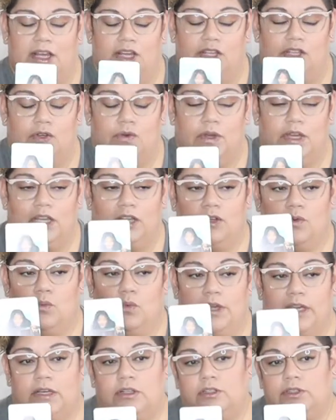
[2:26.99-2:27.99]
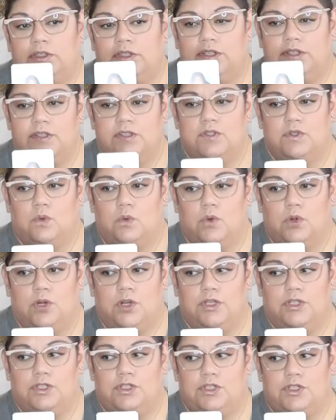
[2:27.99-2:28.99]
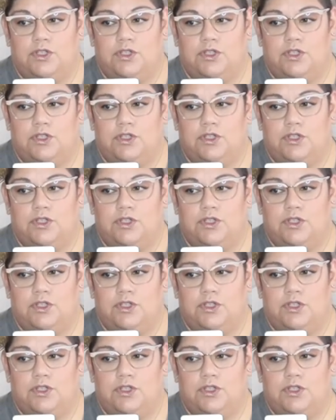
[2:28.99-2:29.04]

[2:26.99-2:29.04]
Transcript: You can wield the sword